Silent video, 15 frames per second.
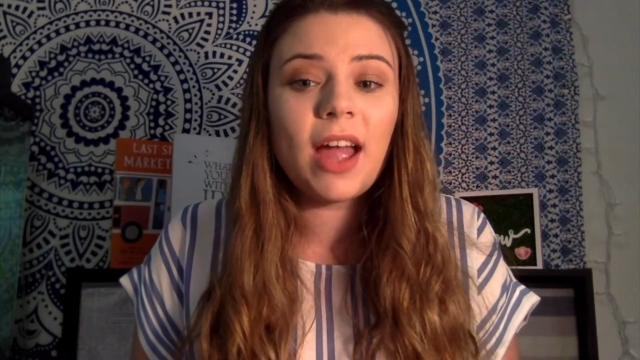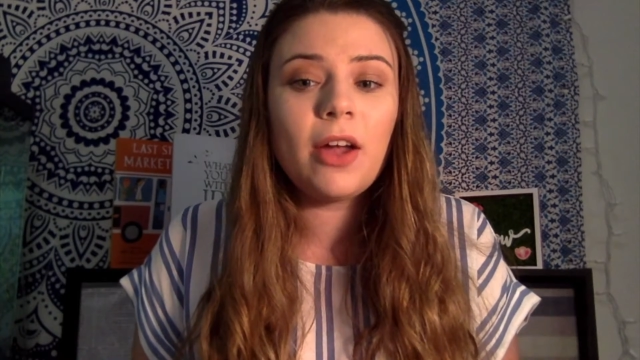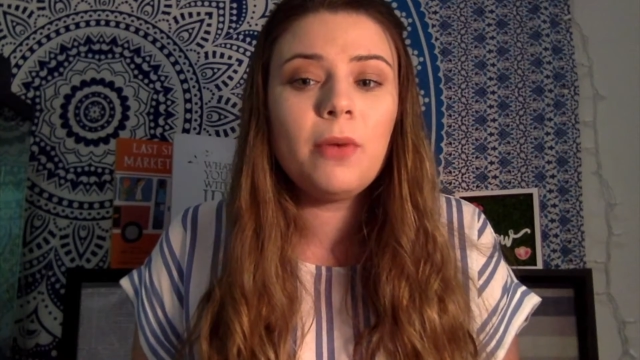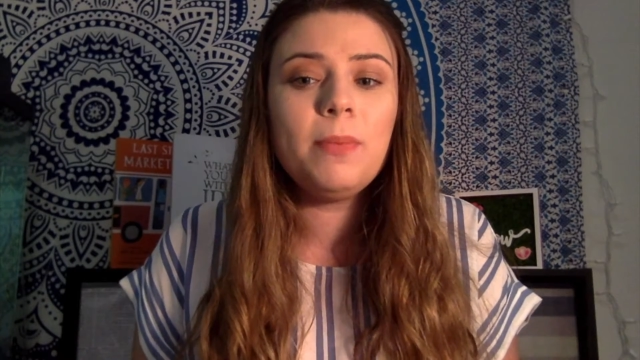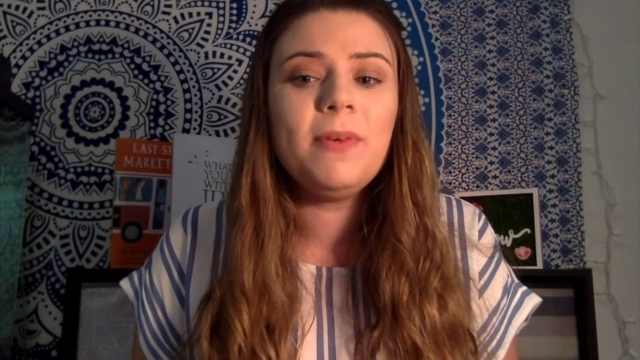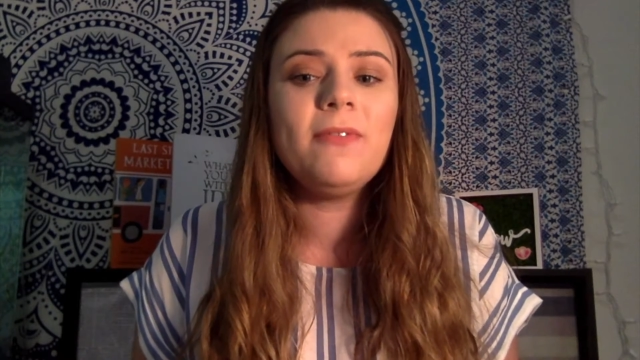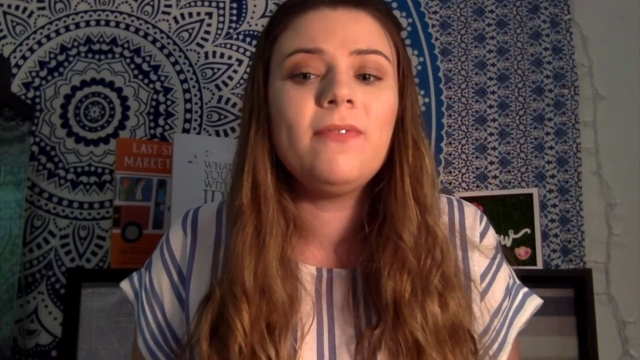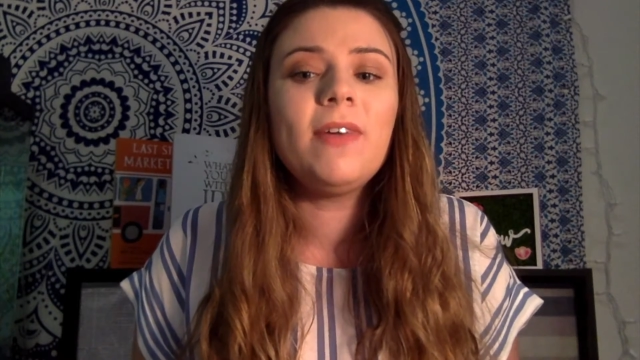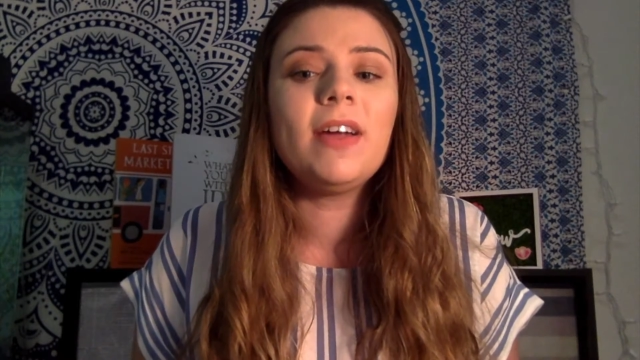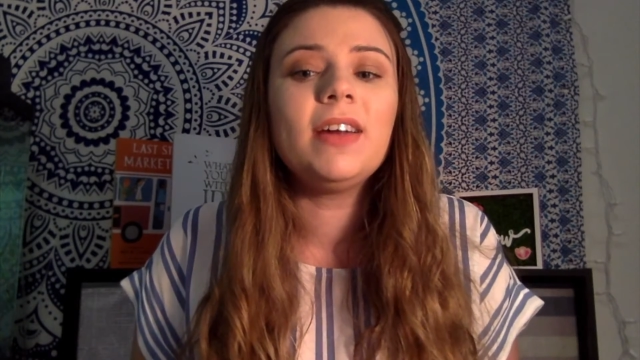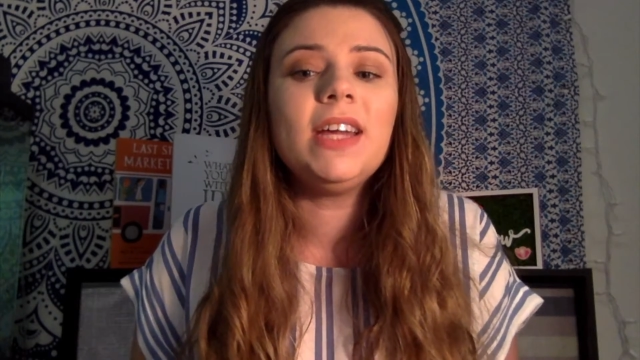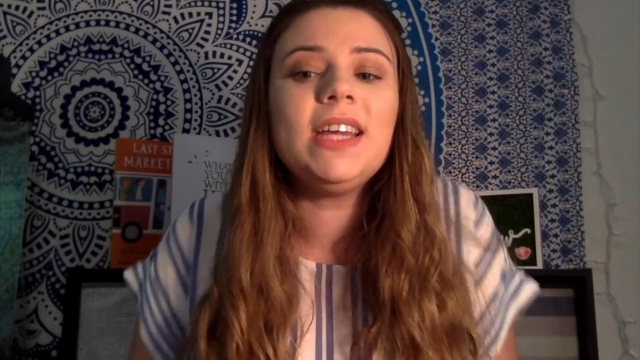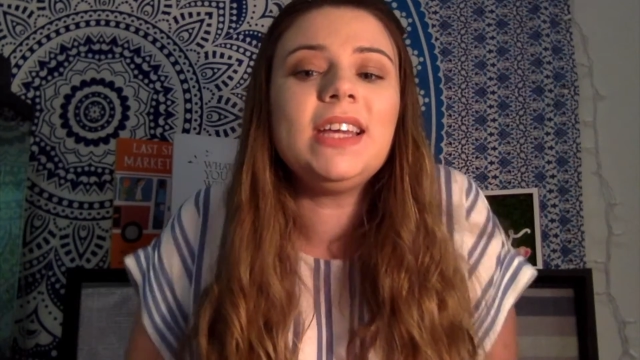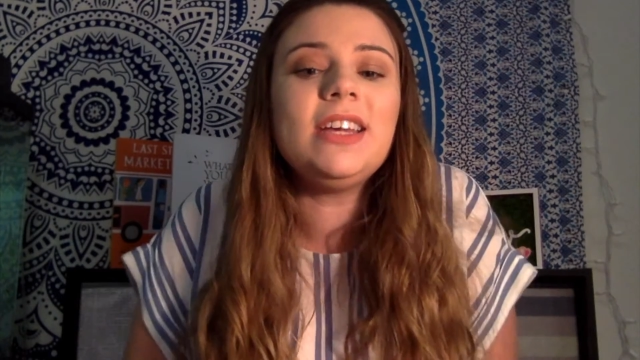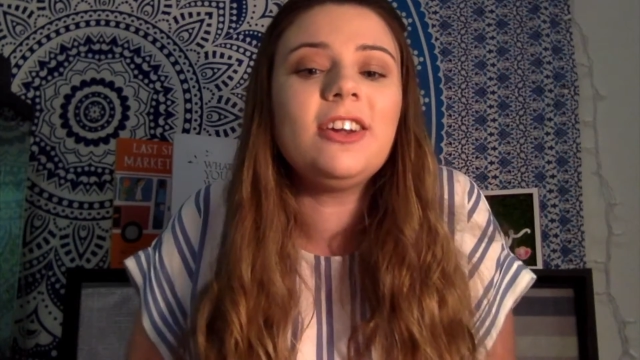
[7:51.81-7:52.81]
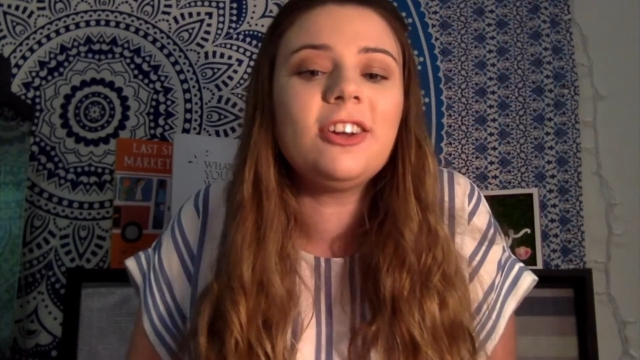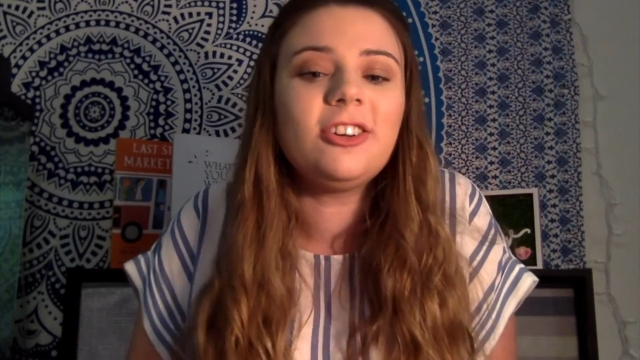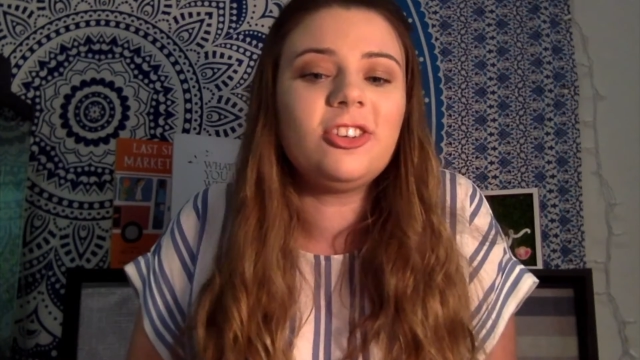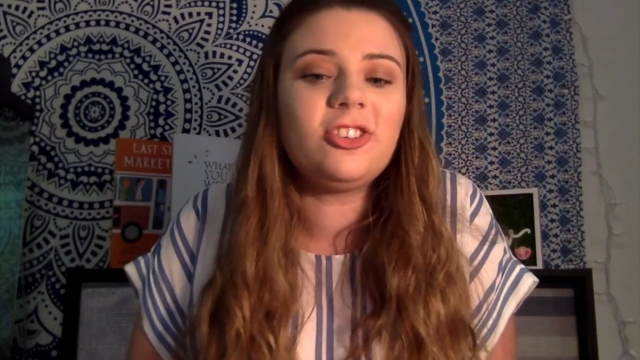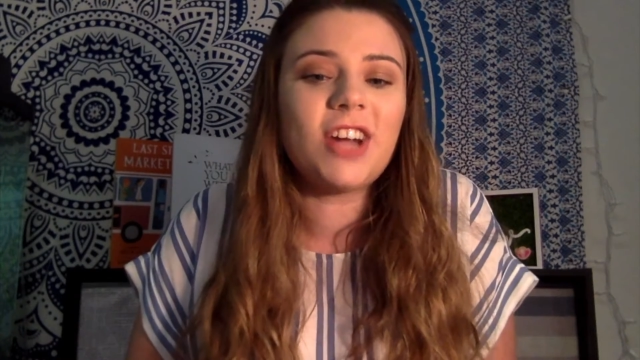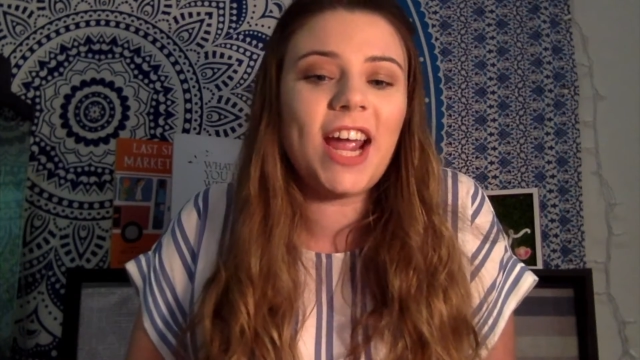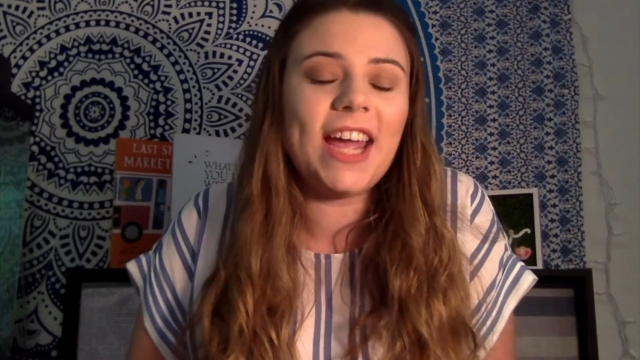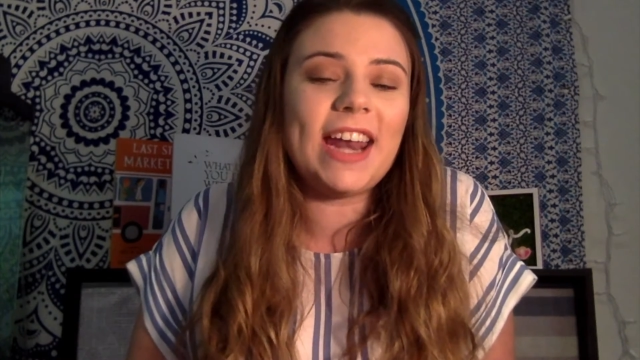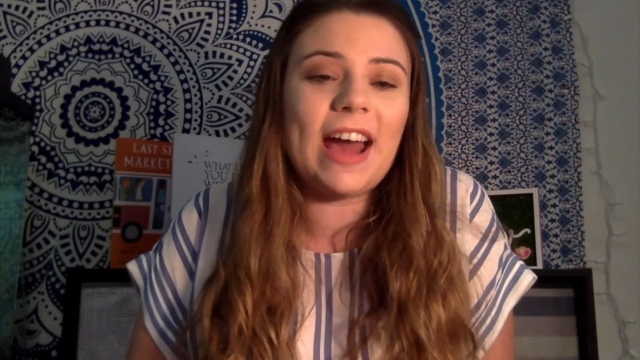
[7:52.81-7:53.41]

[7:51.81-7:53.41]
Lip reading: I would be very eager to try it